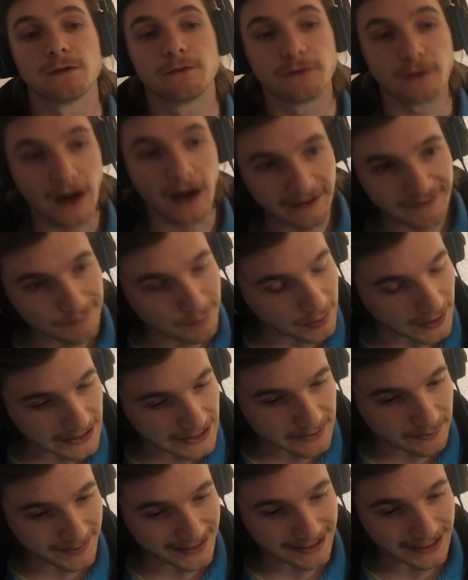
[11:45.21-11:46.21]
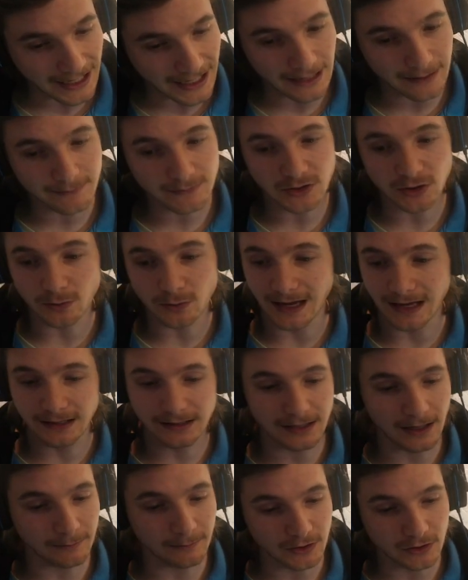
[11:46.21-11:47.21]
5 placement games, you
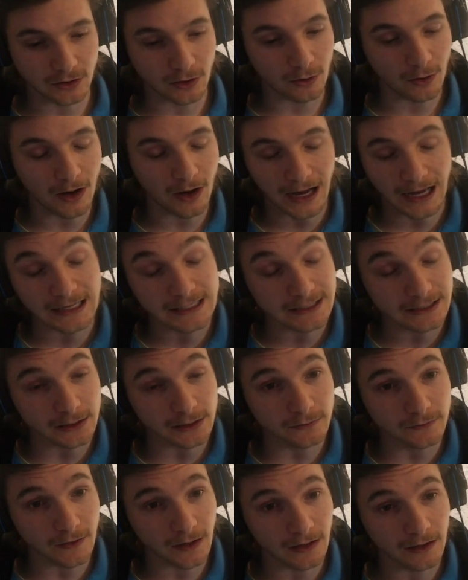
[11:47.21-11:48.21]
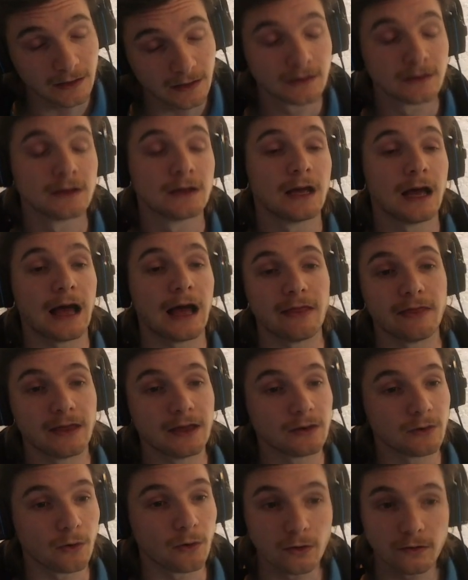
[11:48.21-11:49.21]
end up, you know, high silver. And
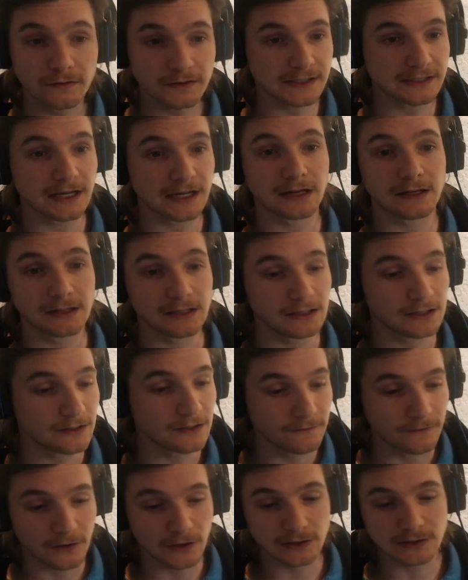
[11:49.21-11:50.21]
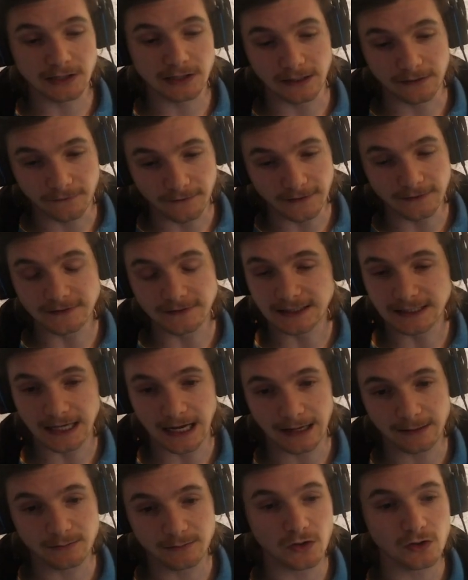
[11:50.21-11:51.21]
then all of a sudden in your first like 50
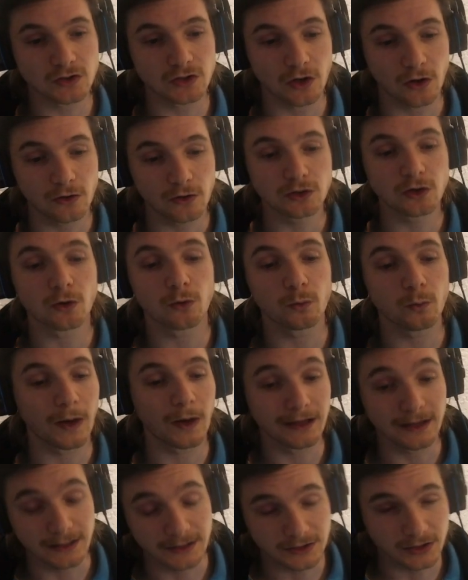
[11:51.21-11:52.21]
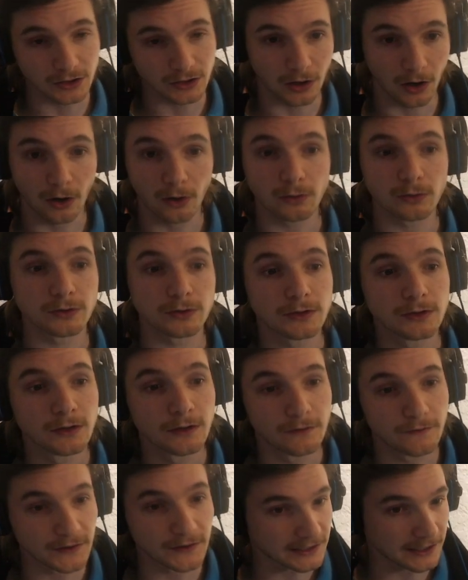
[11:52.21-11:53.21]
games or so, you're well into gold
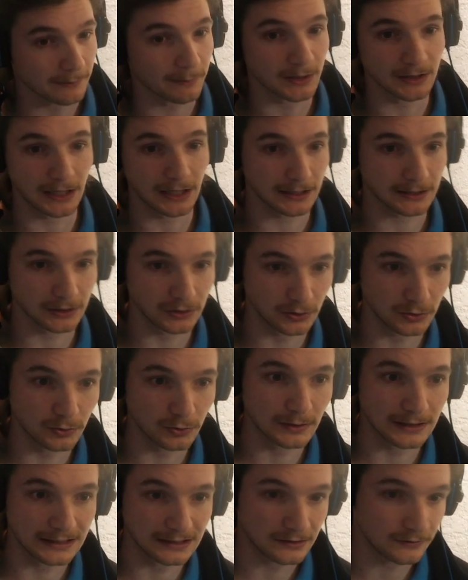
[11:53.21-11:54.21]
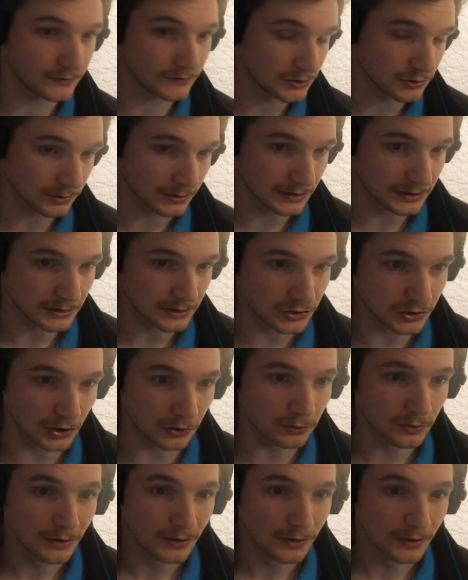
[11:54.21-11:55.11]
for someone like you individually. So